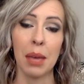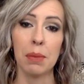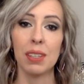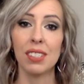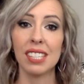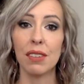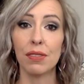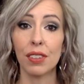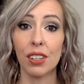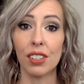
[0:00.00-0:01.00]
But you see,
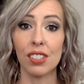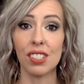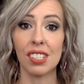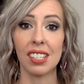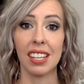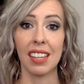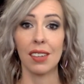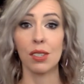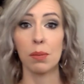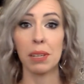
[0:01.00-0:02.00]
first,
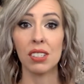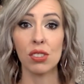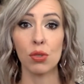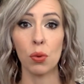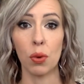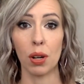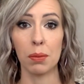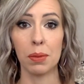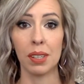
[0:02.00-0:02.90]
there's a big storm.